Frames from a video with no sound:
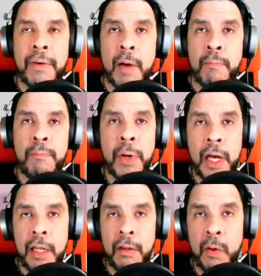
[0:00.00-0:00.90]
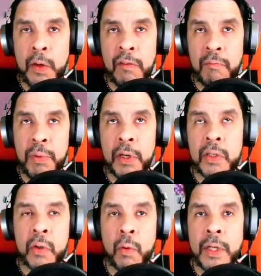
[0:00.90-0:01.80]
a buttload of
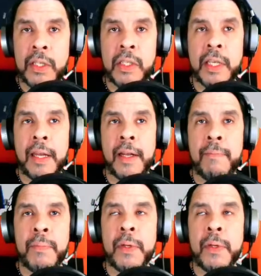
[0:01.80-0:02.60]
books already set up.